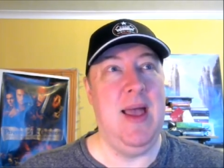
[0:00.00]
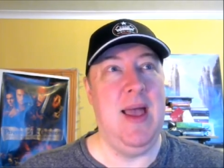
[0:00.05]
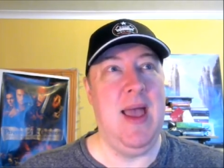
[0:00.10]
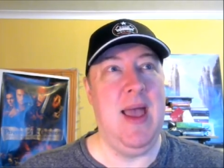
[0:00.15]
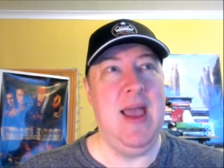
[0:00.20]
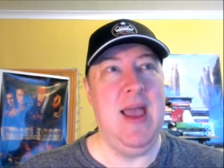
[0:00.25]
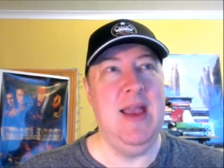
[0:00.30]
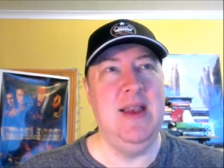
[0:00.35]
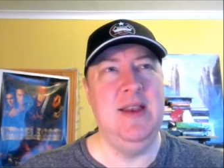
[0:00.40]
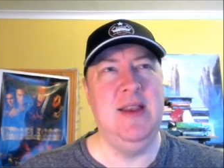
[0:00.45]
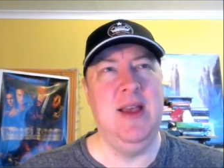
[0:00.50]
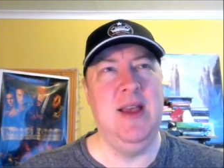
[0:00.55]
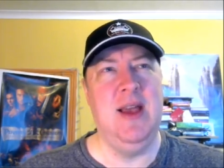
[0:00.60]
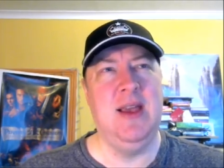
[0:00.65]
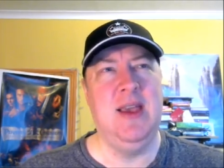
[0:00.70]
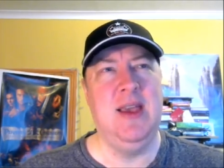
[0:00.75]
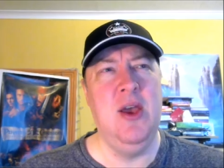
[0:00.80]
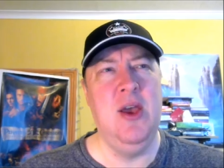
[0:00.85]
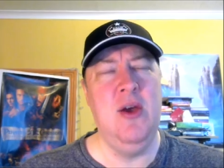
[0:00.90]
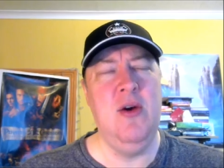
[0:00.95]
and a
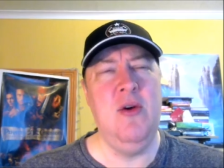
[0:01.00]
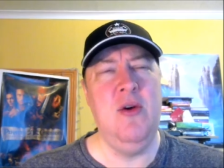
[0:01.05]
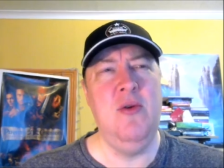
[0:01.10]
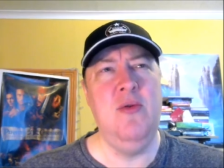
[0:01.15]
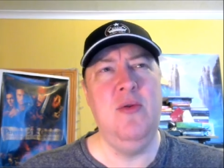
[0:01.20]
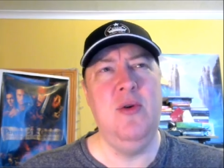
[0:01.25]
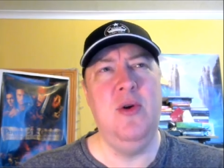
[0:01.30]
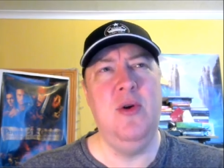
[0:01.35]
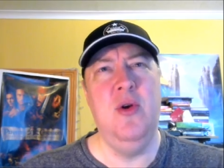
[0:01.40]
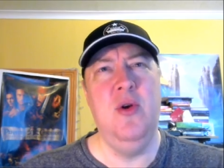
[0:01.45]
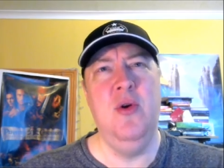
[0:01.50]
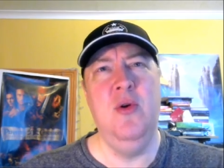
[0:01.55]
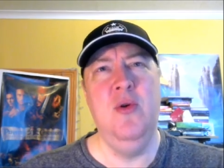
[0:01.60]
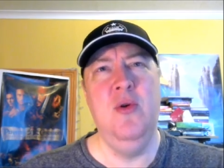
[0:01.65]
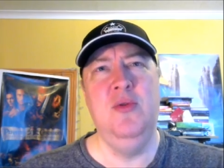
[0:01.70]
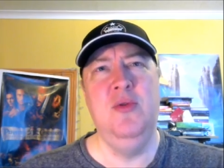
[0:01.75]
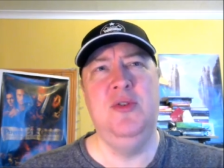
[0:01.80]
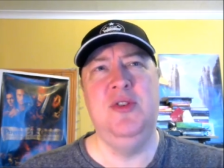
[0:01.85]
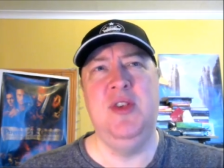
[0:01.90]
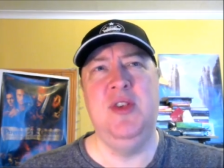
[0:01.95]
girl
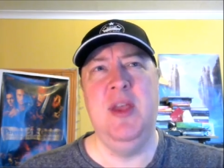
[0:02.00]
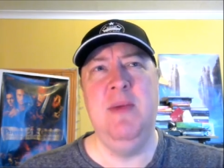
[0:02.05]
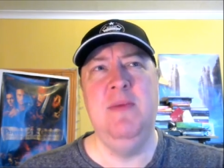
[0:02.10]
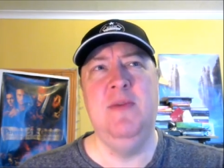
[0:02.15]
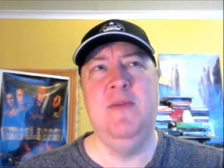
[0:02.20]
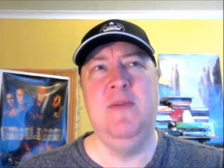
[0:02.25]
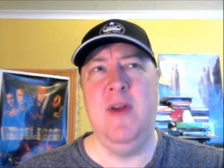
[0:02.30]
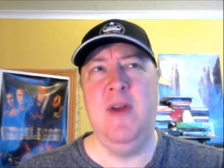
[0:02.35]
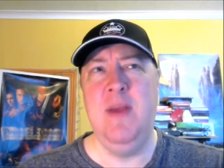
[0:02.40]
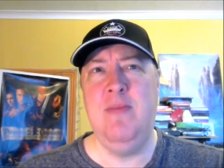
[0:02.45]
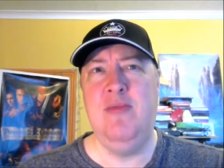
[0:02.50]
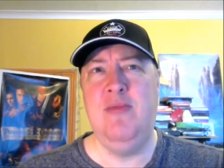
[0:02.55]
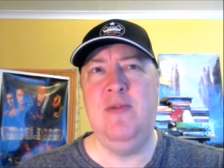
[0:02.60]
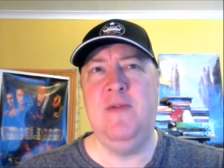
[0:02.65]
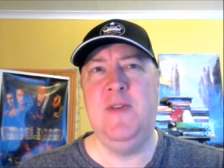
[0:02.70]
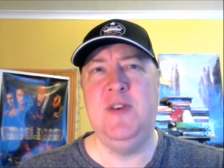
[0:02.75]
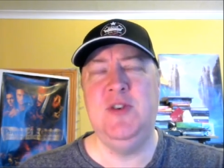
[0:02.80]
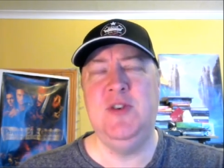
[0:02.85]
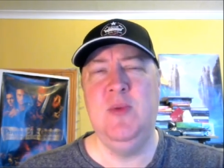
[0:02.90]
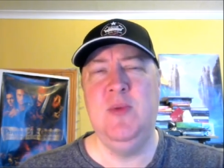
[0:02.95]
who seems very
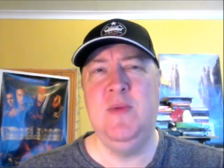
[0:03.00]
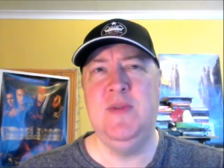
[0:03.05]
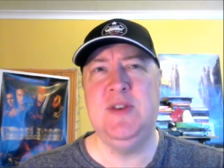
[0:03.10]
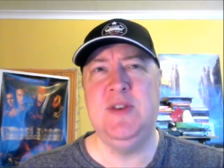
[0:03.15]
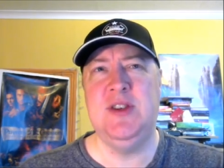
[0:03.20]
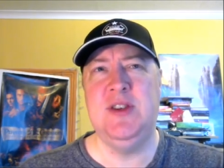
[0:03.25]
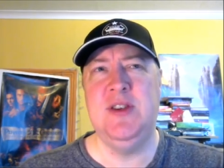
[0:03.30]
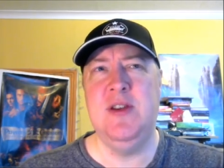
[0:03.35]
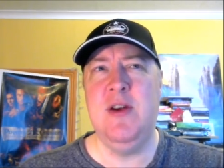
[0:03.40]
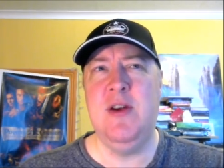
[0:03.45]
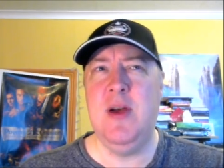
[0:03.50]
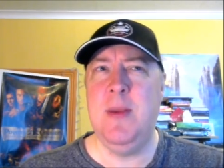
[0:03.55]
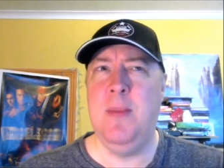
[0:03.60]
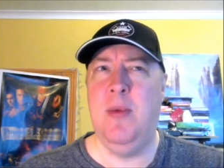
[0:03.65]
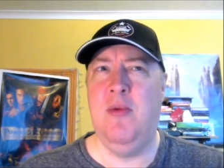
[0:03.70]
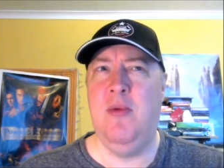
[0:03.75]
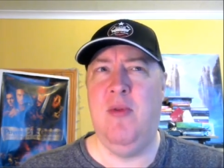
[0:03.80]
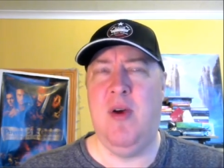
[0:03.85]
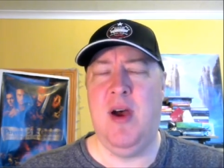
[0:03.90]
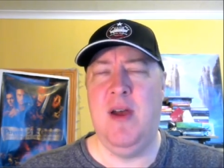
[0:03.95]
proficient with a sniper
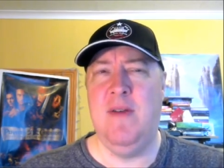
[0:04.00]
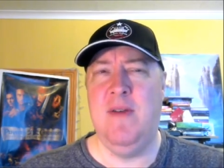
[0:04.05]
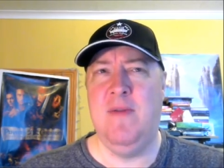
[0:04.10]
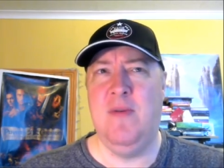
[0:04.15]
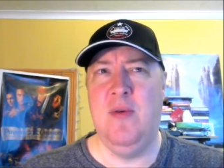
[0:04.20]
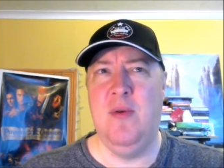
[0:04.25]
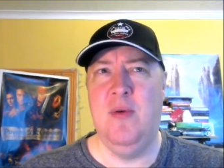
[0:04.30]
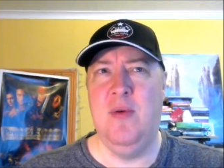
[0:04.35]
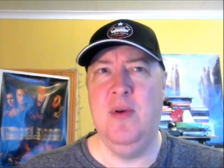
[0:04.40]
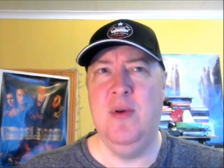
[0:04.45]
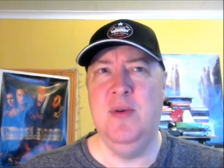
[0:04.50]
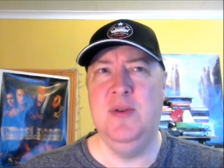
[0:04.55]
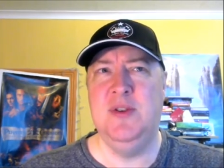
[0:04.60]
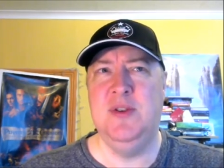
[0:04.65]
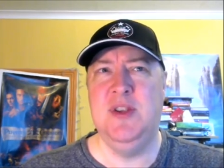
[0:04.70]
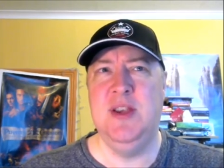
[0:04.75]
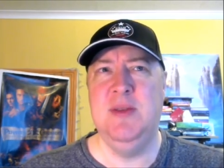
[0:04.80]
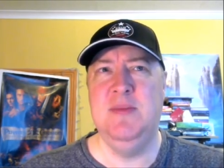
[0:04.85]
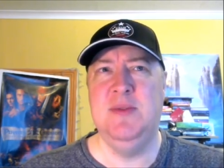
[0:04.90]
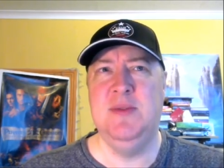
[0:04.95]
rifle, who
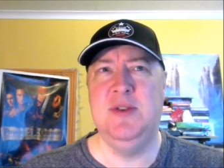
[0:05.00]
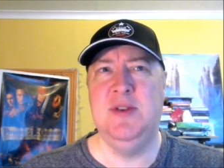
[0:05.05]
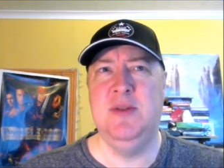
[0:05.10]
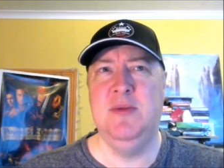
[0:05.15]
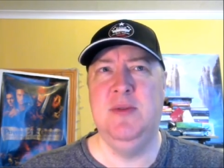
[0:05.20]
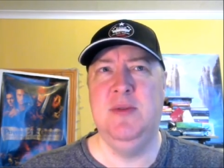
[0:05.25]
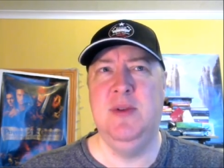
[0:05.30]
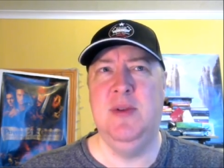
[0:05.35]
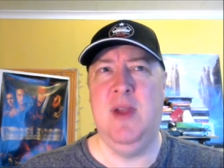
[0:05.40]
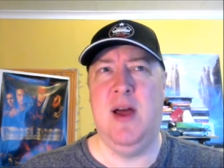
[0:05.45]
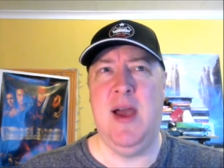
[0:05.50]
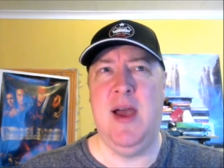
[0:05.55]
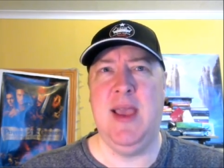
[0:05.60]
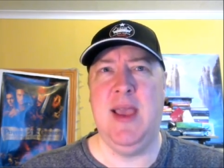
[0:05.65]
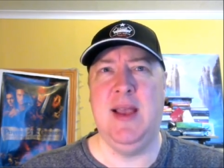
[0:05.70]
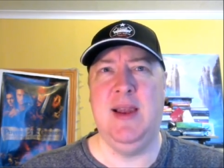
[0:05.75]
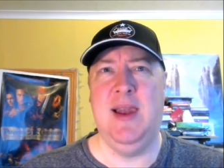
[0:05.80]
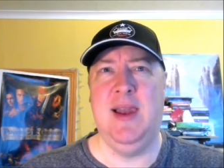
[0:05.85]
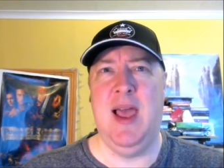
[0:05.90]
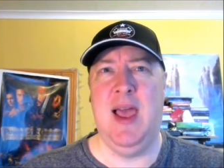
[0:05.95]
seems to
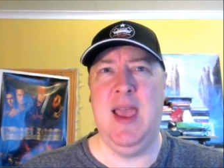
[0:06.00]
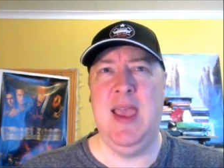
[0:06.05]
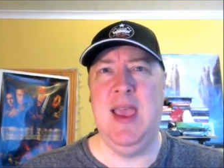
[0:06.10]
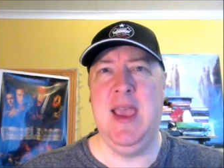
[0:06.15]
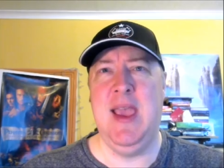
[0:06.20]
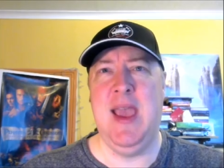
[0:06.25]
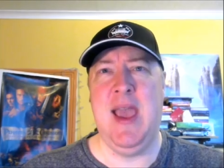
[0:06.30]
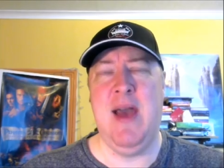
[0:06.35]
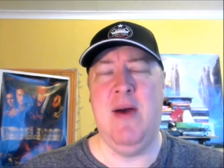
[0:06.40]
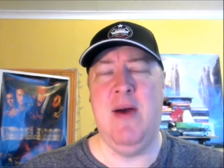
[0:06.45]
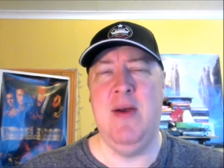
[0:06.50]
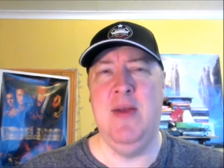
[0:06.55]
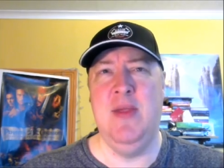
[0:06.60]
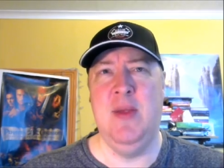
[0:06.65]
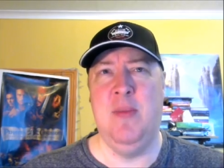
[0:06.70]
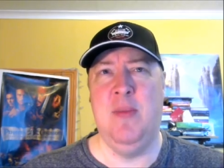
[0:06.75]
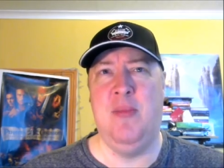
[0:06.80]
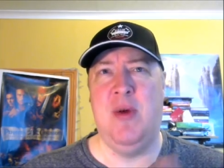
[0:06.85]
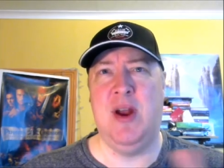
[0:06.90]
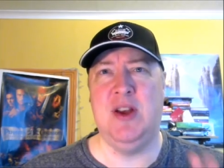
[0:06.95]
like laying out in
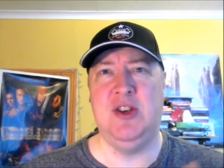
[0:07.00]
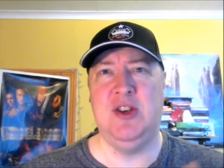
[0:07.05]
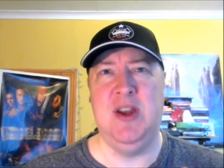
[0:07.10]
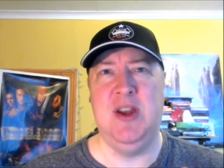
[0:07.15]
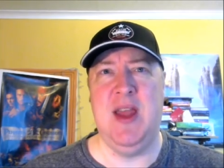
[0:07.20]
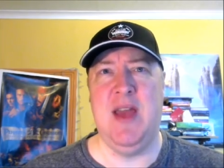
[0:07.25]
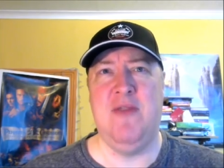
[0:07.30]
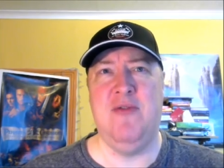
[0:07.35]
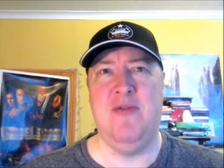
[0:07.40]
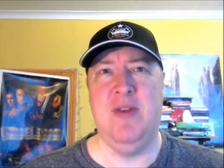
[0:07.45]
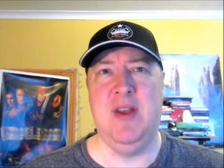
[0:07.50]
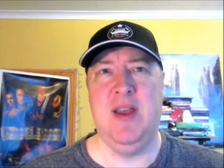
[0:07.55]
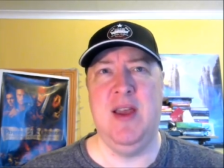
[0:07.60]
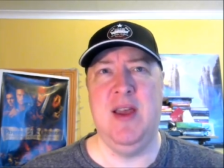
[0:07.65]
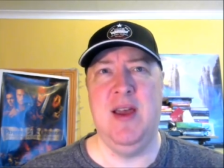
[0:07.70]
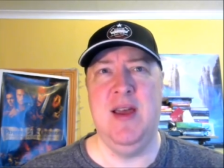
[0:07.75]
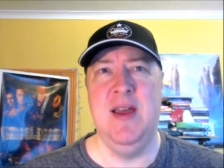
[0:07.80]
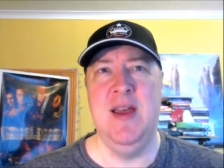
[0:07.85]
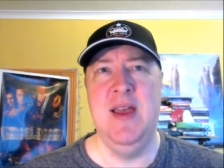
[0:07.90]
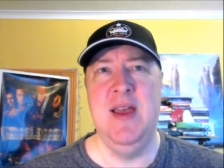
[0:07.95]
the brush in
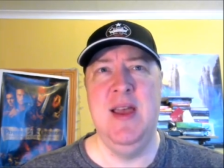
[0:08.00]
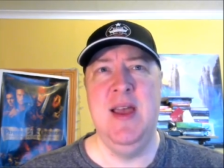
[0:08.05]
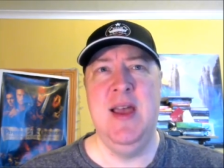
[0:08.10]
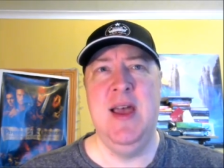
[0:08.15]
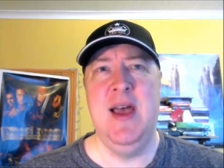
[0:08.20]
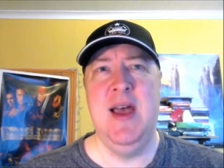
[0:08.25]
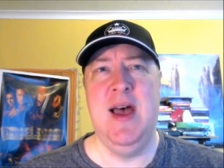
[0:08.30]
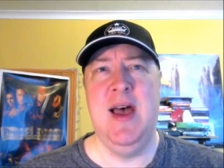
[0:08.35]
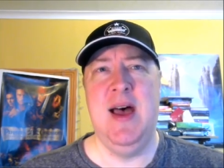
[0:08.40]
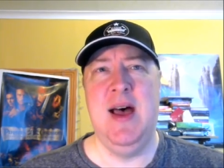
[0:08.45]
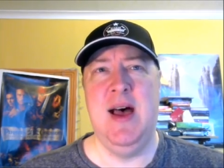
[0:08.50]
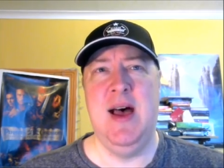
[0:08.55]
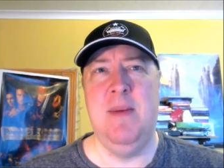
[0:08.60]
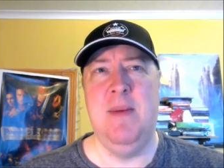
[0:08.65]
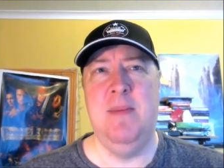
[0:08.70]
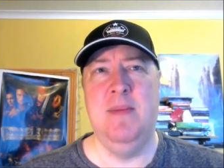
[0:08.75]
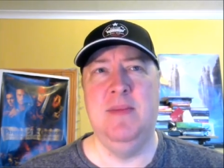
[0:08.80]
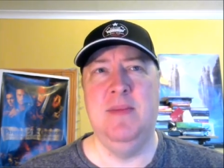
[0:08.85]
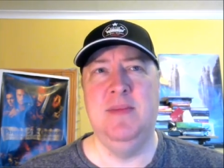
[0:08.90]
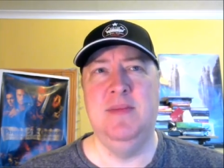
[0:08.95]
Africa,
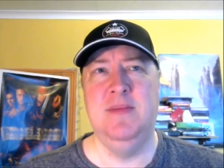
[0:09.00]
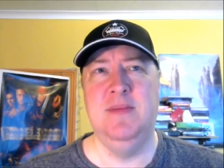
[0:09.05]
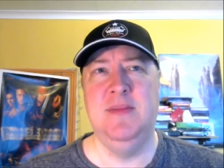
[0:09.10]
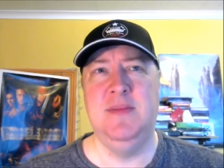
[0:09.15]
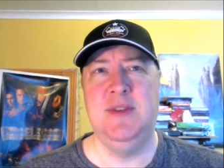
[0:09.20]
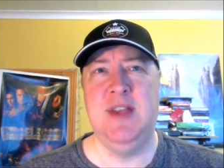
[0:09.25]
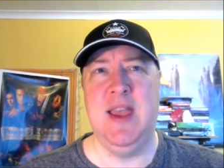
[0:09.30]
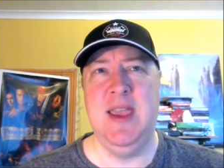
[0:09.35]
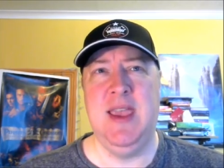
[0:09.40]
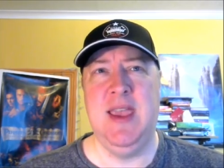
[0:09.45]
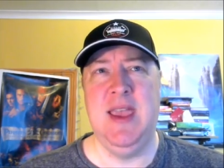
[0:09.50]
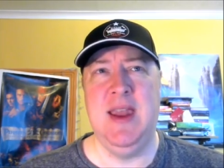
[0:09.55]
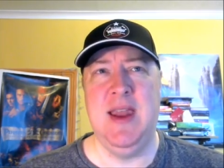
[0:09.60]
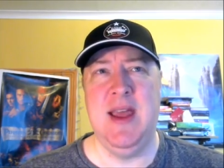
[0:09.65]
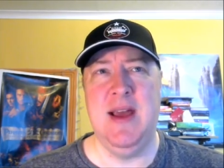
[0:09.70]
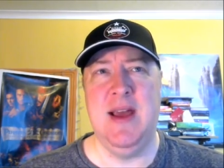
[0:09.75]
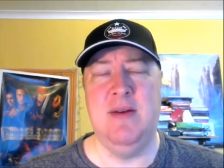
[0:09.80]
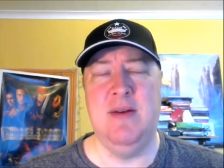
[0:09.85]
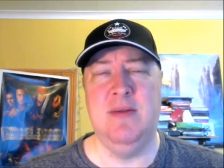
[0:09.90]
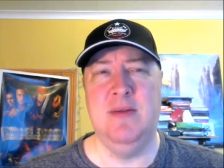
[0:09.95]
taking
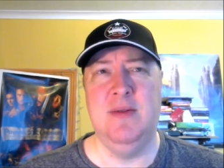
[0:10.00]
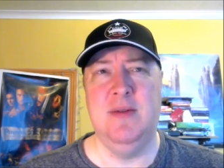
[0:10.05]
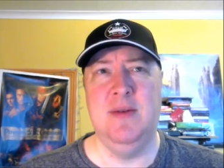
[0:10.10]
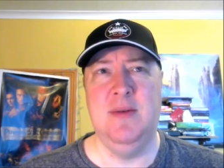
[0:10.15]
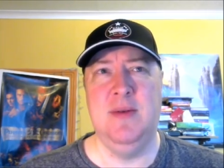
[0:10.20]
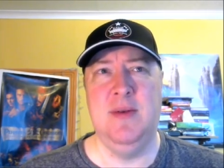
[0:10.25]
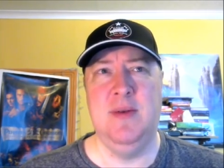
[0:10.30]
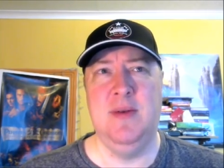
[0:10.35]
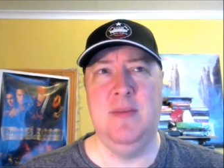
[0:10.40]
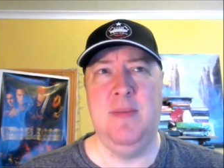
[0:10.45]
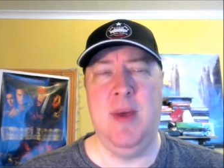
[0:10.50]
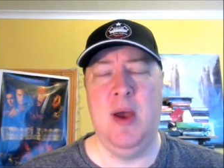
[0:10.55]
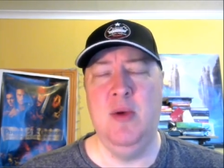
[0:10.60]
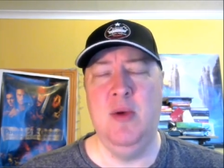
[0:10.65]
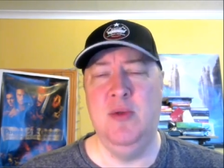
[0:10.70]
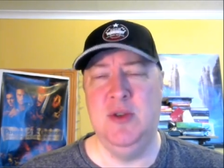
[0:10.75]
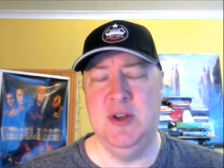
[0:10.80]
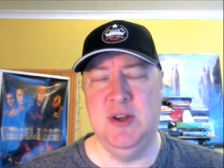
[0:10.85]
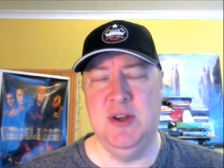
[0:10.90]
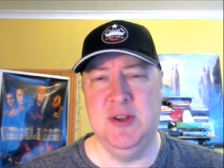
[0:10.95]
out
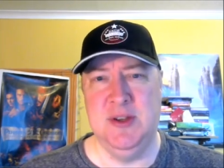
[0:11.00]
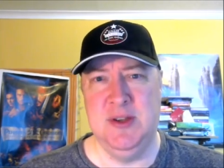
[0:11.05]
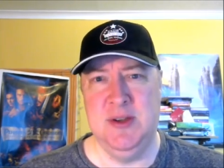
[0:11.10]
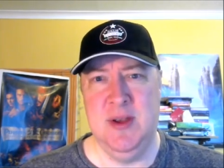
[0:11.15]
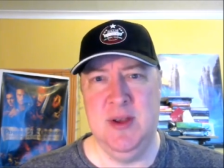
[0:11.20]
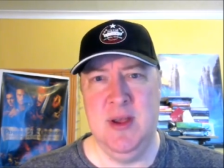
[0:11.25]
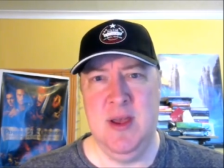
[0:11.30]
poachers,